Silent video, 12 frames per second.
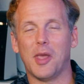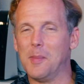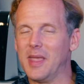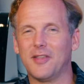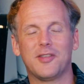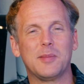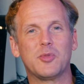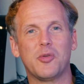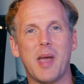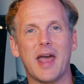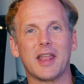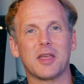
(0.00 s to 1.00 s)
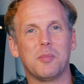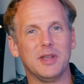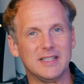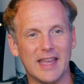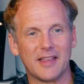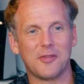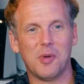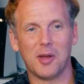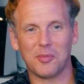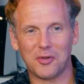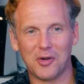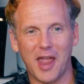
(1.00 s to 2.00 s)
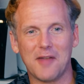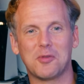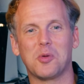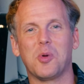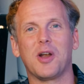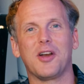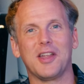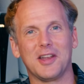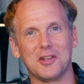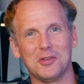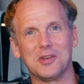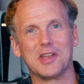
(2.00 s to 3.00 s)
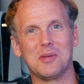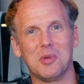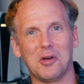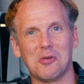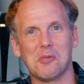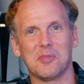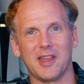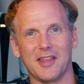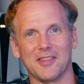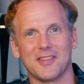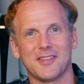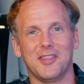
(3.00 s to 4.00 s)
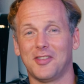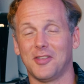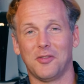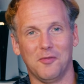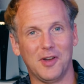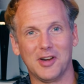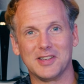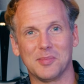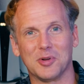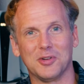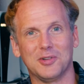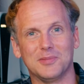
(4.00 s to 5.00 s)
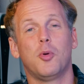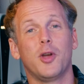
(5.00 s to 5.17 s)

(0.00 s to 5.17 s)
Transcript: That may seem dramatic, but dance moms are everywhere, including in ballroom dance. This is very typical.